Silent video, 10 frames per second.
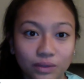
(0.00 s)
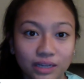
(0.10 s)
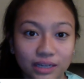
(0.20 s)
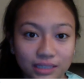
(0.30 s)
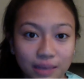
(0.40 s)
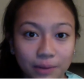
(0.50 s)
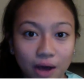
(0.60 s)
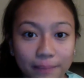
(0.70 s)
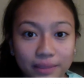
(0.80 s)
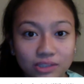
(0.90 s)
would accept
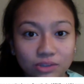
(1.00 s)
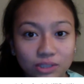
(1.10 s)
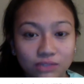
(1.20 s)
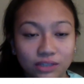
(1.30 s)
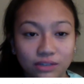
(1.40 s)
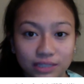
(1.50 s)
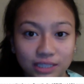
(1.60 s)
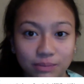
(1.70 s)
COMLEX scores for their